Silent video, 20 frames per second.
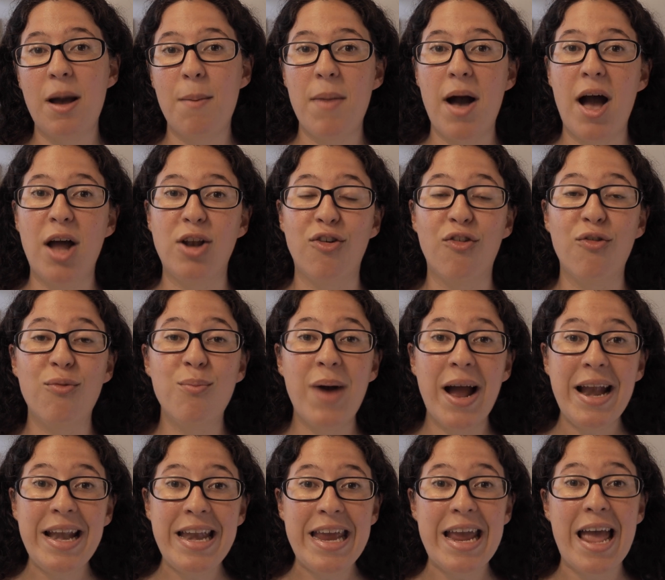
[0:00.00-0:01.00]
amount of
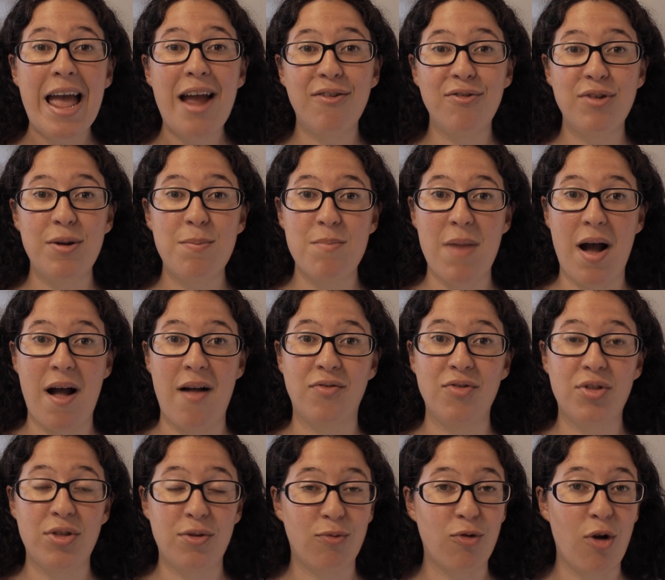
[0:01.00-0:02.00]
money every
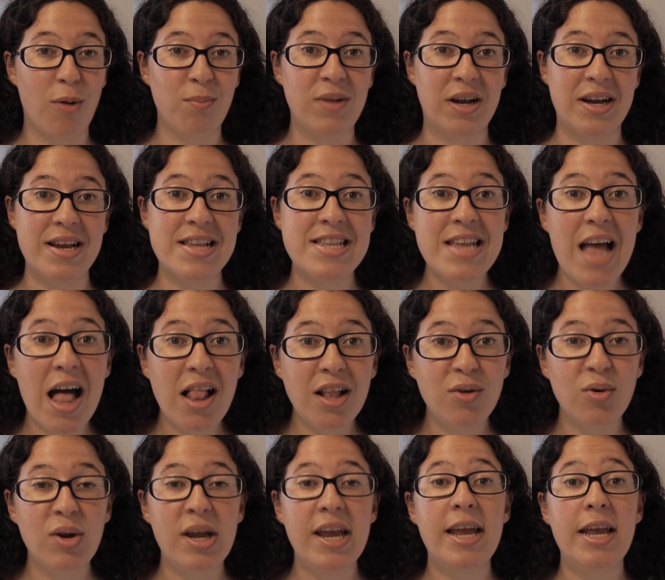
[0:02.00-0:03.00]
month from their
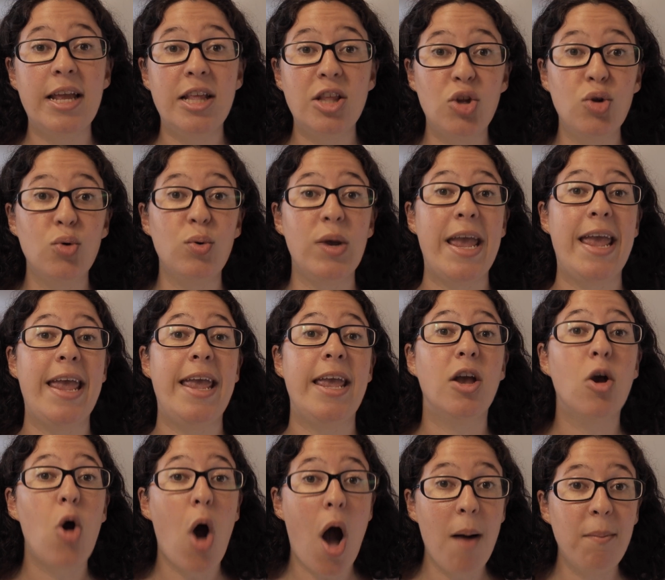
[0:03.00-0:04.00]
salary into a
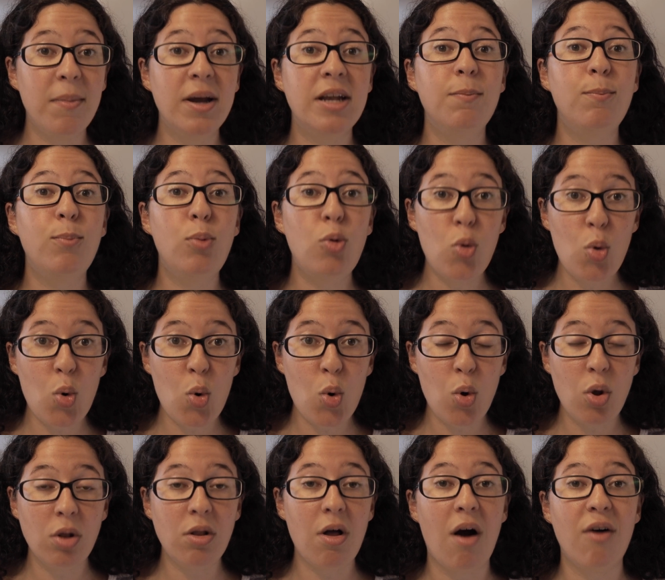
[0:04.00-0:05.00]
common
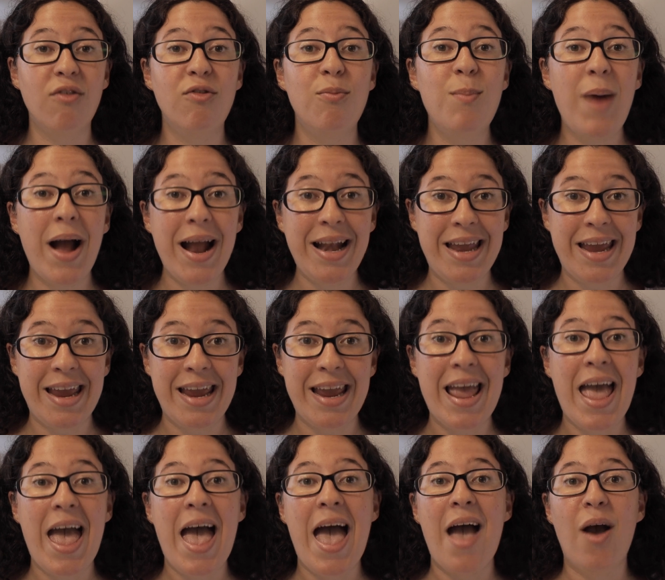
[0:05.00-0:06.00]
pool of
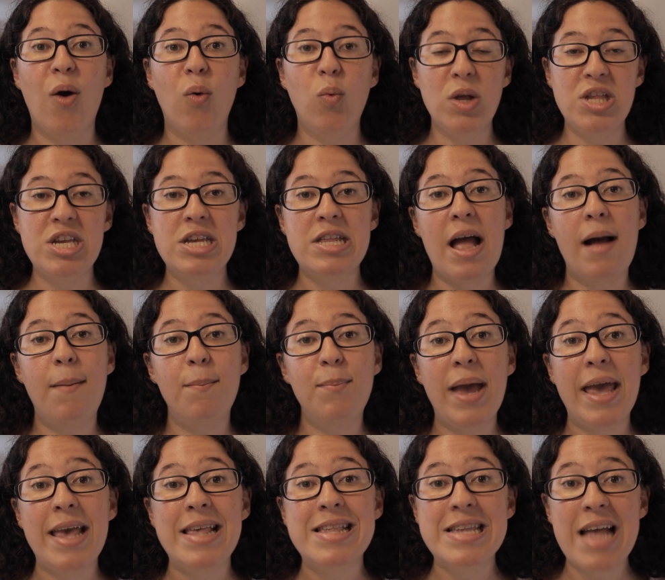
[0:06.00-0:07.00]
money, which then
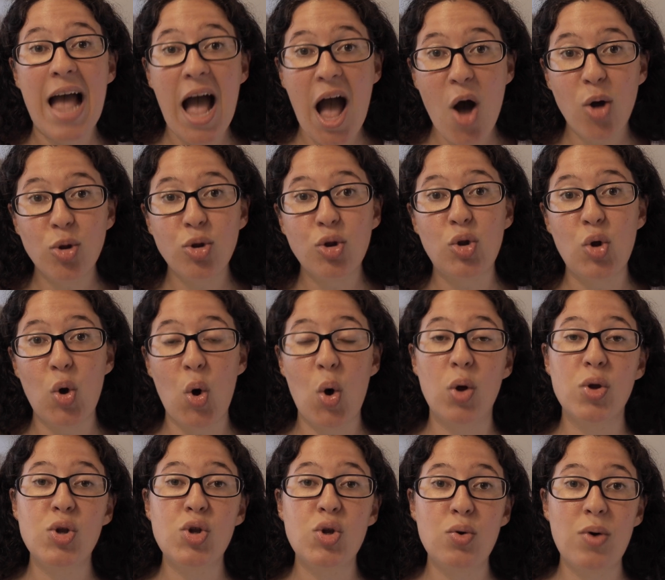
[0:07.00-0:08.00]
pays out
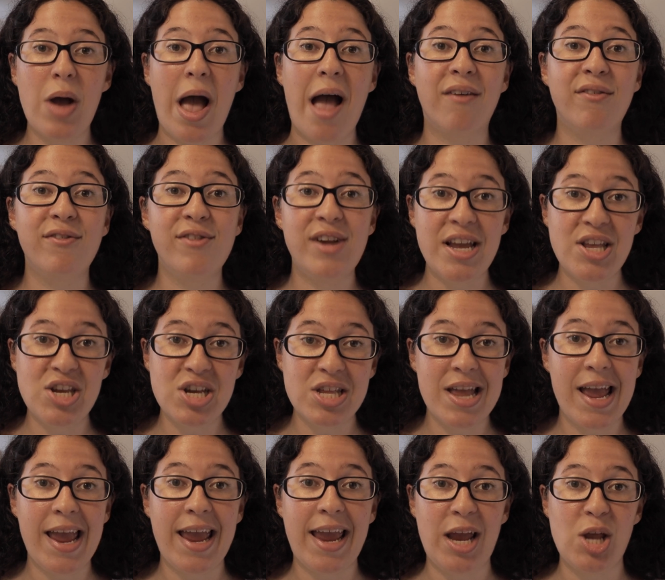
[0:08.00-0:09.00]
those who have reached
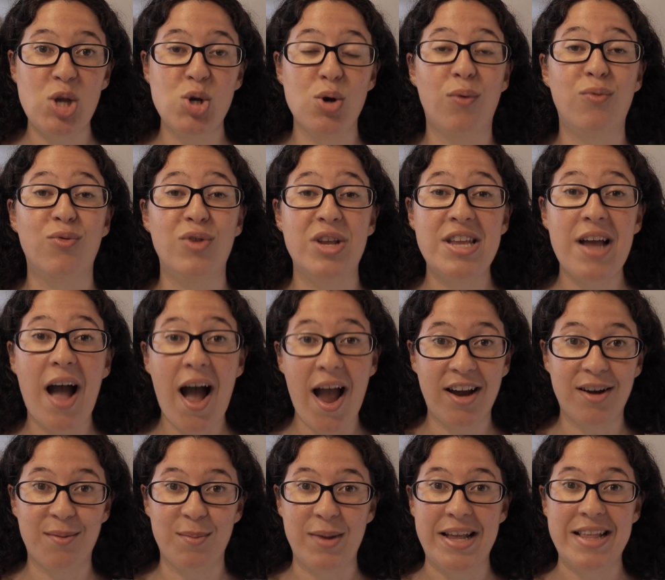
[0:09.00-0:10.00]
the age of
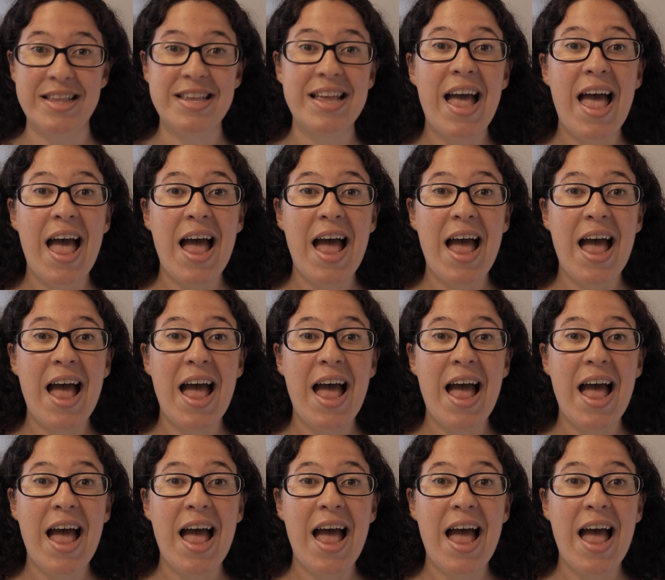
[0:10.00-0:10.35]
retirement.